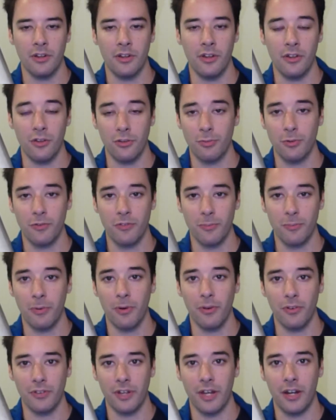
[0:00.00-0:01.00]
This movie
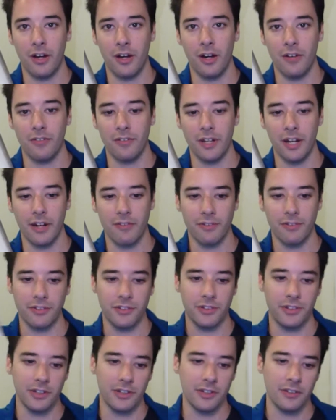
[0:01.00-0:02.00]
pulls that off at every
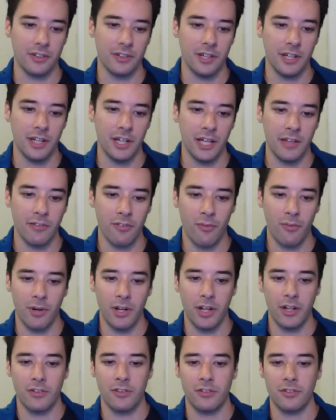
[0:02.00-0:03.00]
turn. Even when
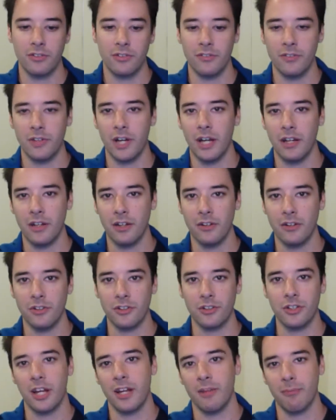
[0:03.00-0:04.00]
it's you've got you know
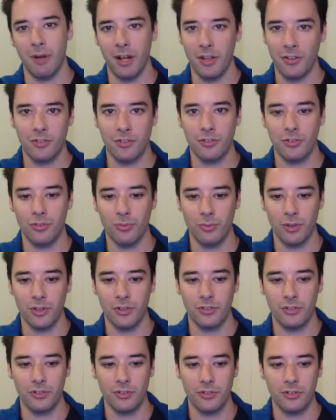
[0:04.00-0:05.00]
giant monsters and
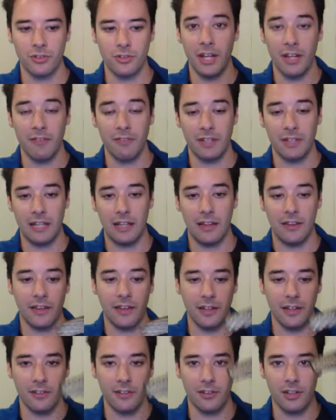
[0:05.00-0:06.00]
wizards, even little
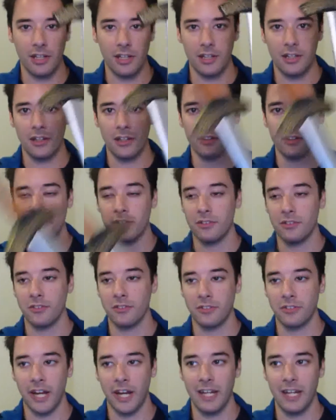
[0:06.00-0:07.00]
things like you know
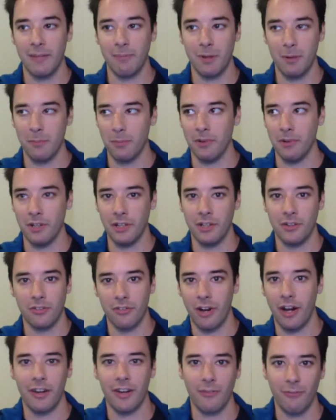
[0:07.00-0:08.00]
tiny people
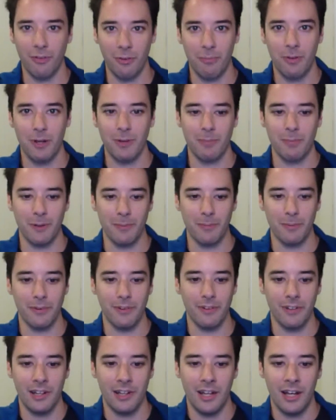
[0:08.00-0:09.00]
interacting with big
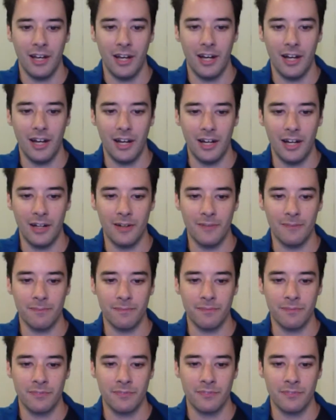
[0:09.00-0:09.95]
people, um,